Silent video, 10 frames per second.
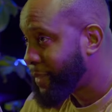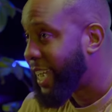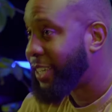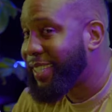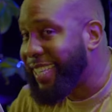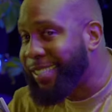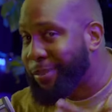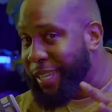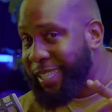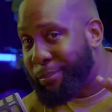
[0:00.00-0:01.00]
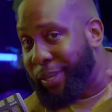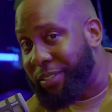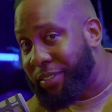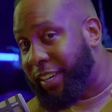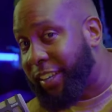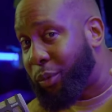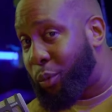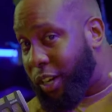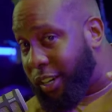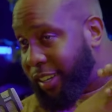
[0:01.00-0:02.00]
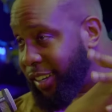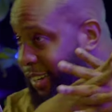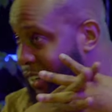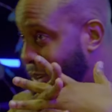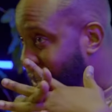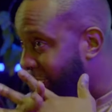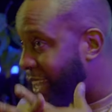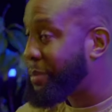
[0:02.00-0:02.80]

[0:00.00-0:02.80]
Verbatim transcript: I use intimates in place of another word okay?